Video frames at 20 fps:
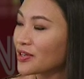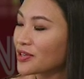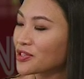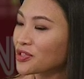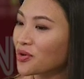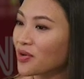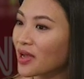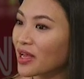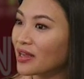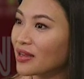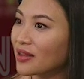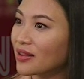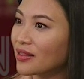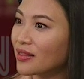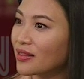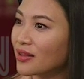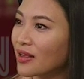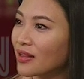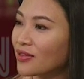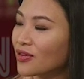So
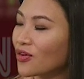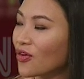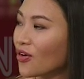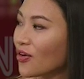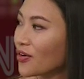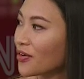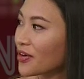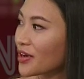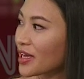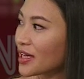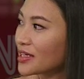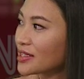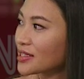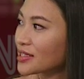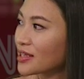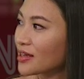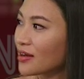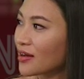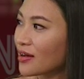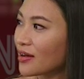and in
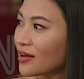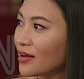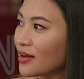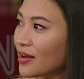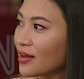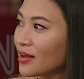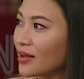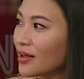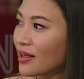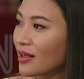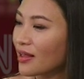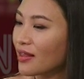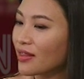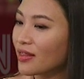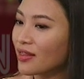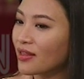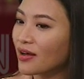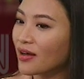Congress, in